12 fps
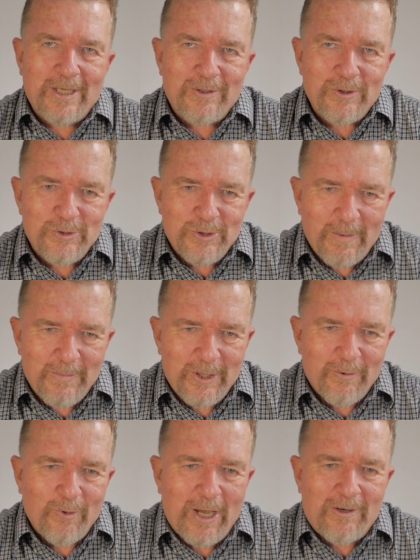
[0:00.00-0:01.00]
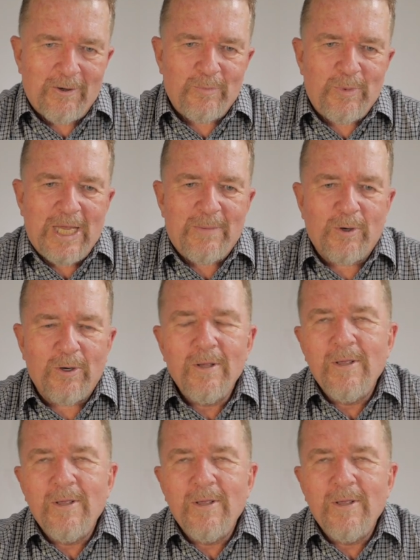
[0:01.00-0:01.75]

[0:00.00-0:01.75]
and you're dumping it right on paper.